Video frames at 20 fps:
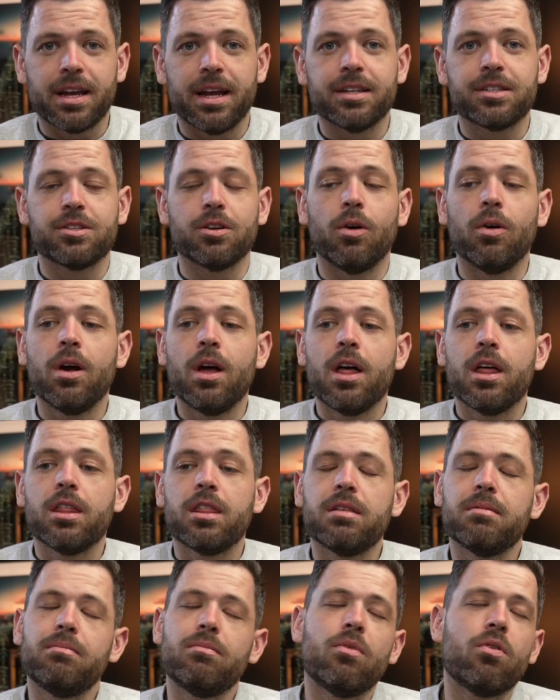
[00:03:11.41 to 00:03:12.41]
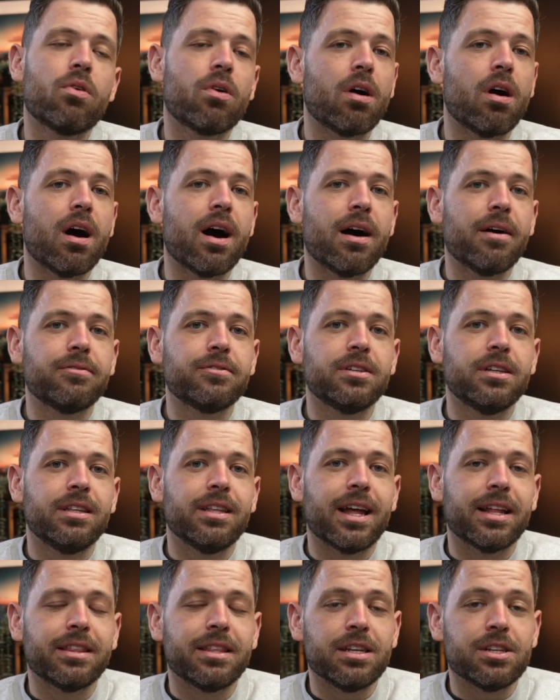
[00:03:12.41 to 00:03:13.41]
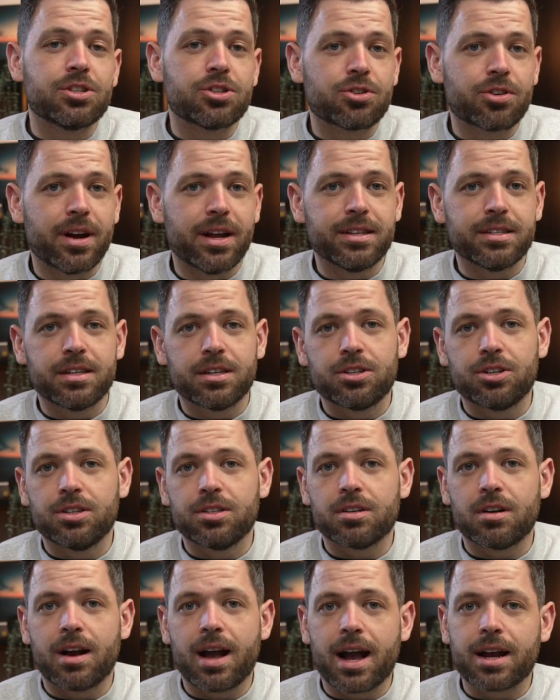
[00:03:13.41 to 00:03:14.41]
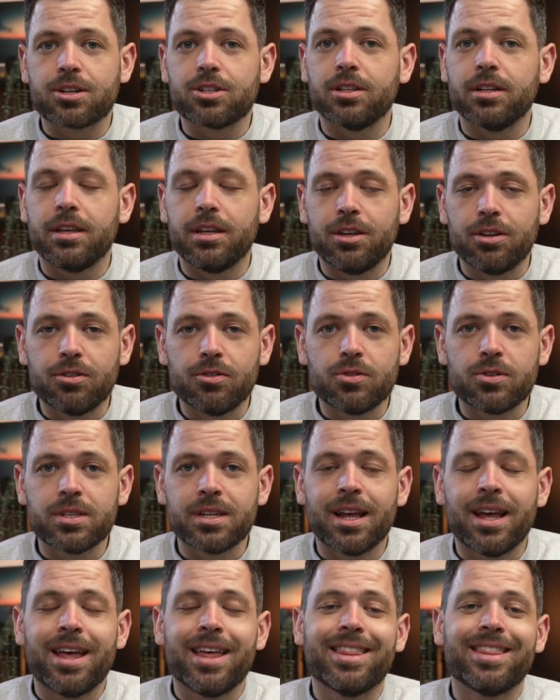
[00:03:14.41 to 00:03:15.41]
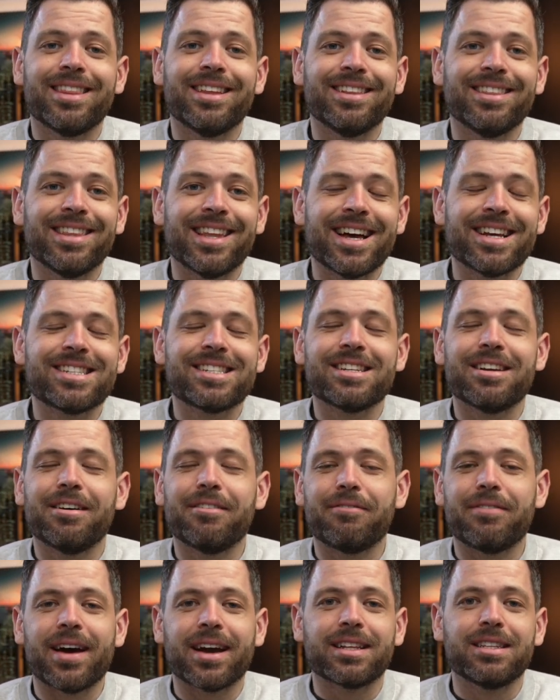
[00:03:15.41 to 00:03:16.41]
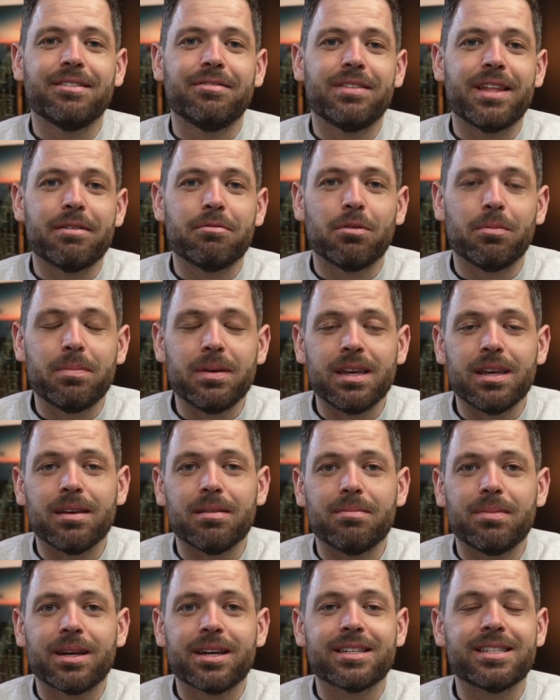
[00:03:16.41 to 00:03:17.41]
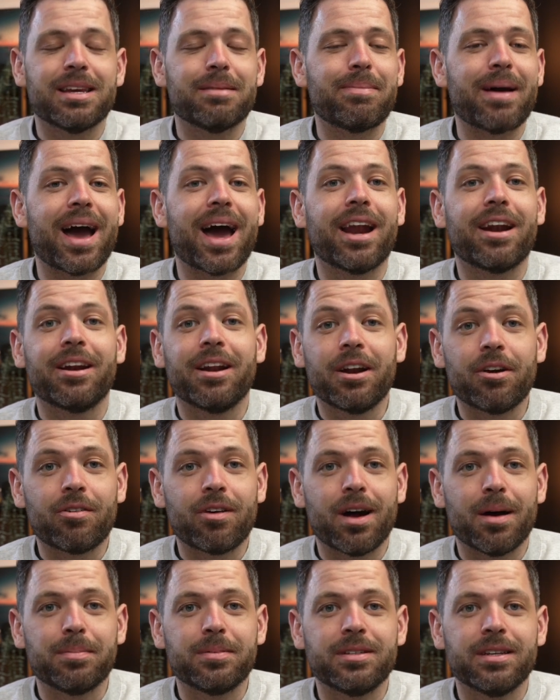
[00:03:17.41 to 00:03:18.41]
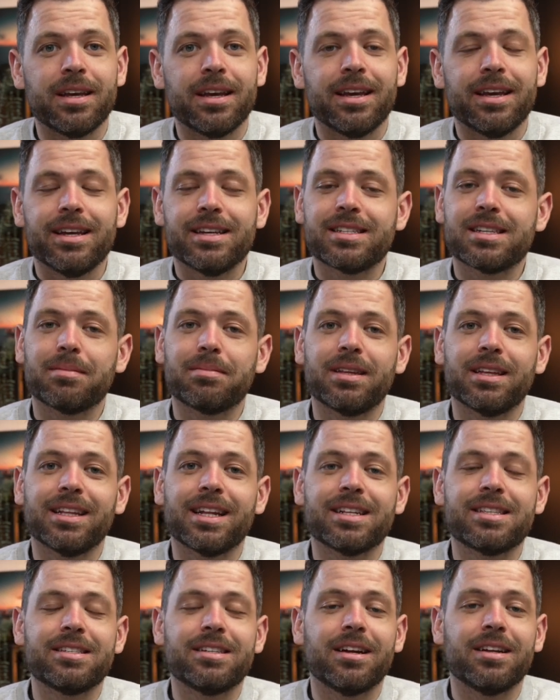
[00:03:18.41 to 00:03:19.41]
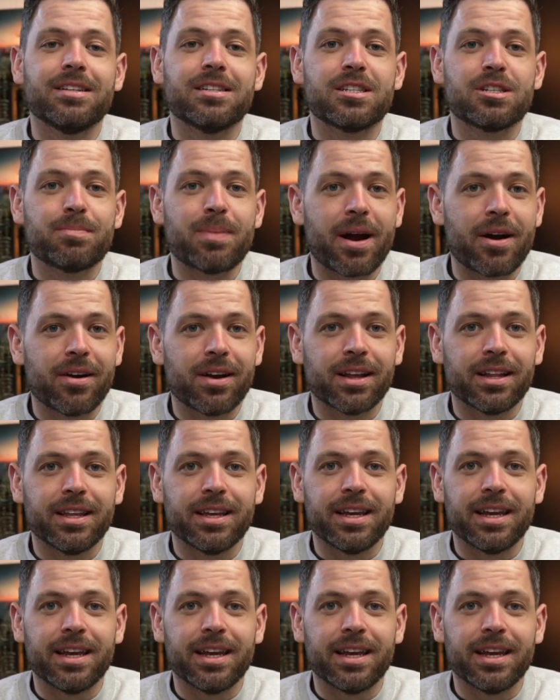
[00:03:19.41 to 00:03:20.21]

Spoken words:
And so the more often that these transitions are actually used, the less effective they will be, because a pattern interrupt is something that's done sparingly.